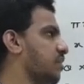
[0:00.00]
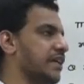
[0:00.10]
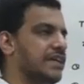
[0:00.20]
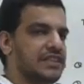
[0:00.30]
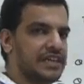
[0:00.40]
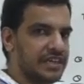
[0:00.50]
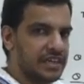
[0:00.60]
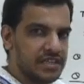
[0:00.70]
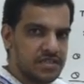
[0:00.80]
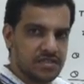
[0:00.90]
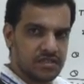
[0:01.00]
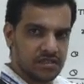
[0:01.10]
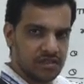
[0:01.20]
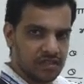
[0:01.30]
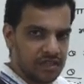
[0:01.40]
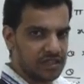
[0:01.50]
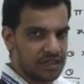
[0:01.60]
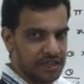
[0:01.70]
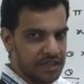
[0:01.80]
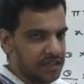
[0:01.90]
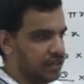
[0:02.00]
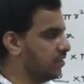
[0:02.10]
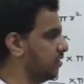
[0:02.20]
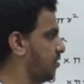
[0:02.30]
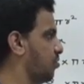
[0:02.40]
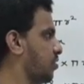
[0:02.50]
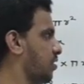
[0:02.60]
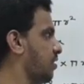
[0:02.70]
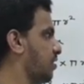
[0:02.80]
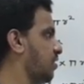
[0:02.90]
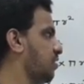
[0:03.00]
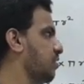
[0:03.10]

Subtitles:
take theta is 330 degree, okay,